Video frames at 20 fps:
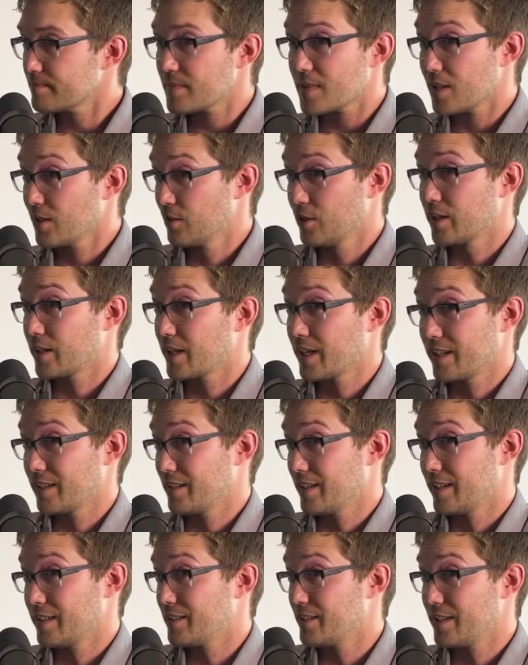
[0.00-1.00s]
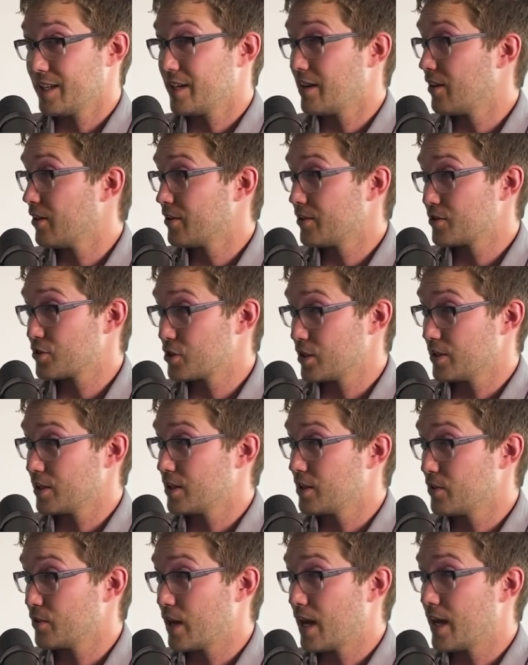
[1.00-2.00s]
look, I did all this shit
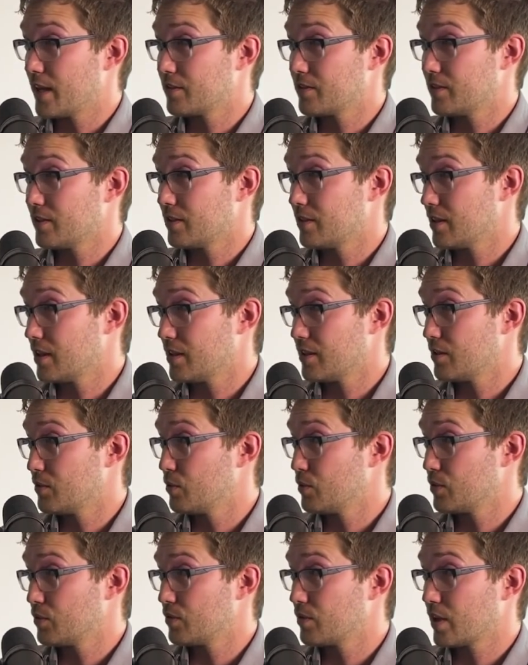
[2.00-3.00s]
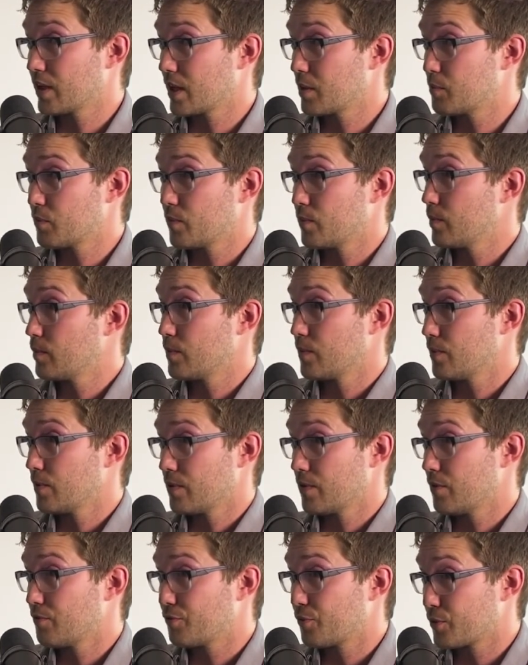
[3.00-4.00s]
that you asked and it was like,
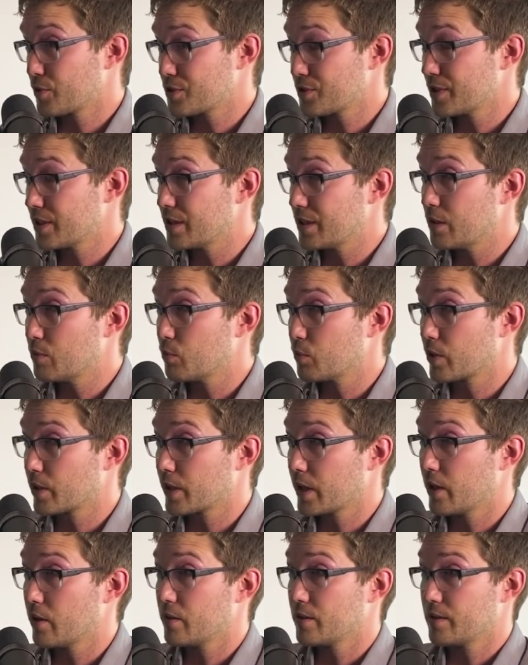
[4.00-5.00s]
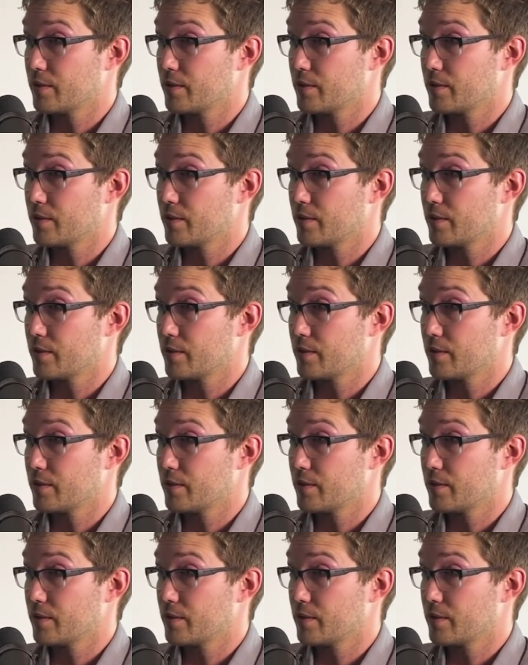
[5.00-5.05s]
unfortunately it didn't work out. And it